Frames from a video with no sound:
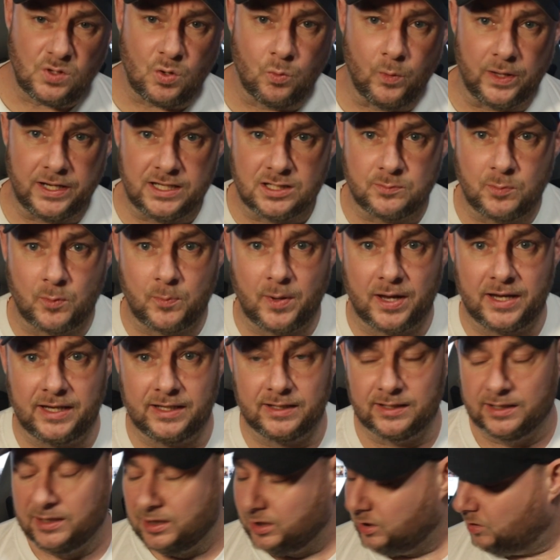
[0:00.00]
waiting to be
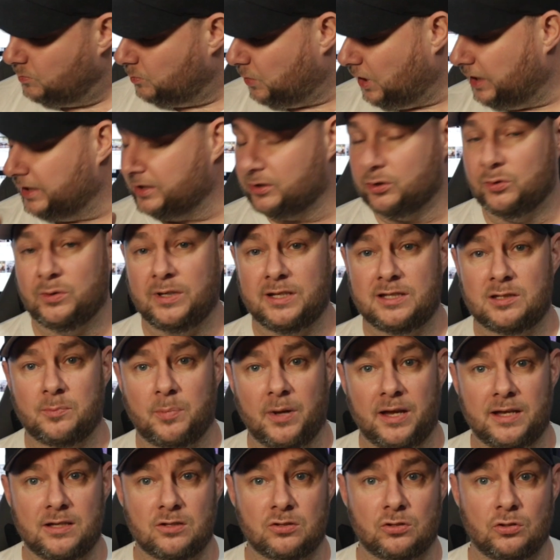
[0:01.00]
painted, but I do need to
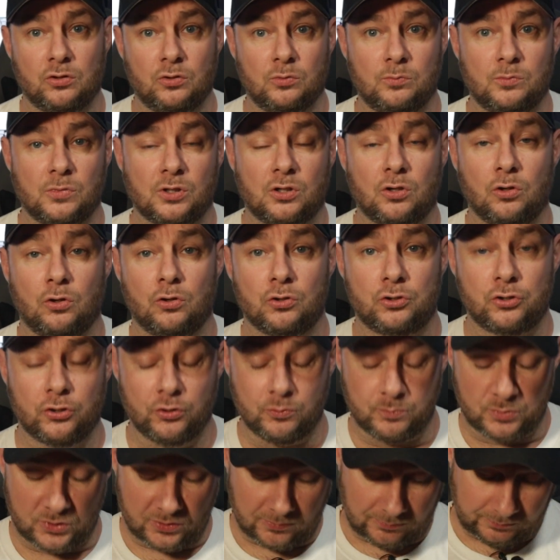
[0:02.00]
paint some core
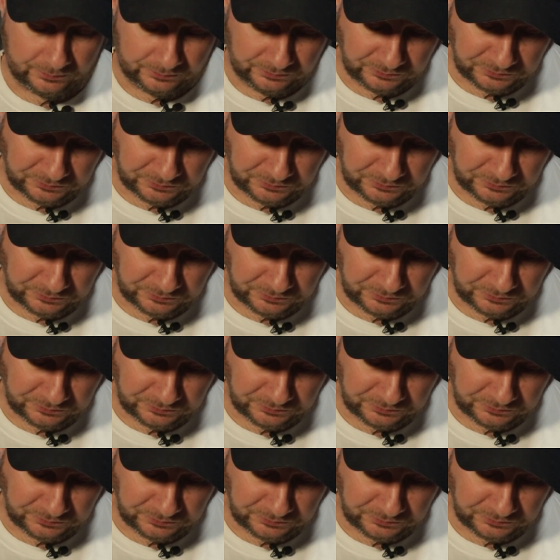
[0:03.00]
troops.